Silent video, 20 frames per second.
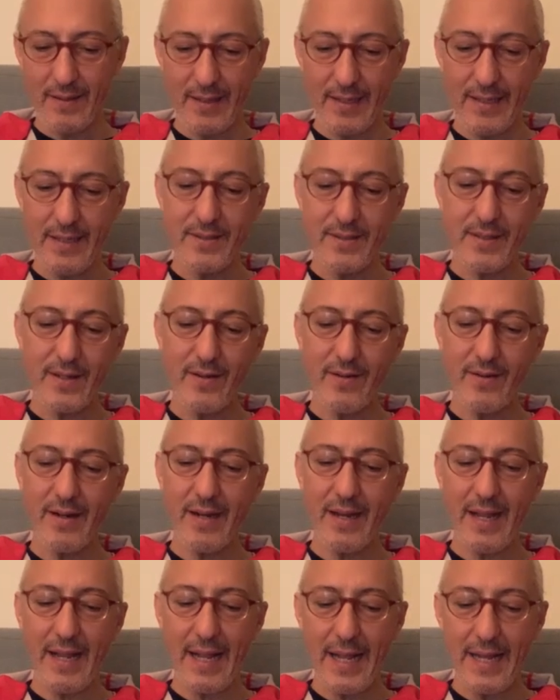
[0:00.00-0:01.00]
Is there
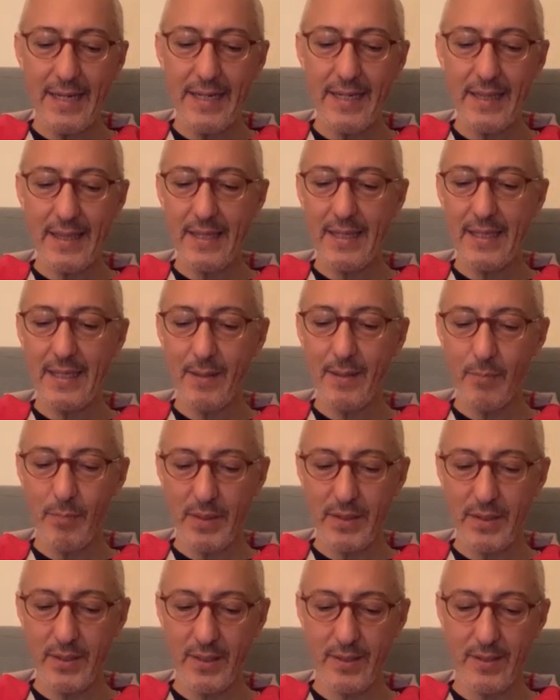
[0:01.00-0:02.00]
anything in
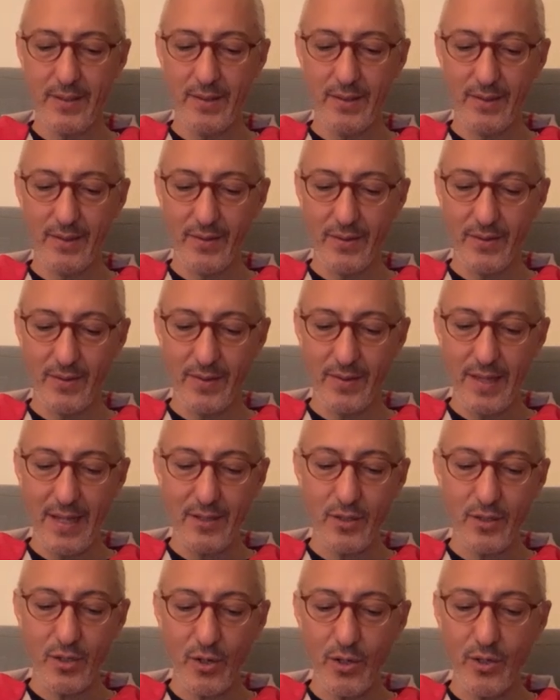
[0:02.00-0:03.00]
particular
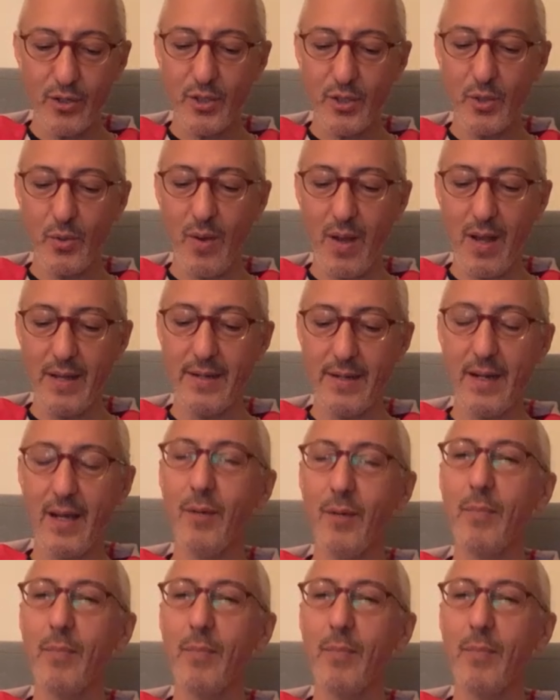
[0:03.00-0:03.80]
that turns you on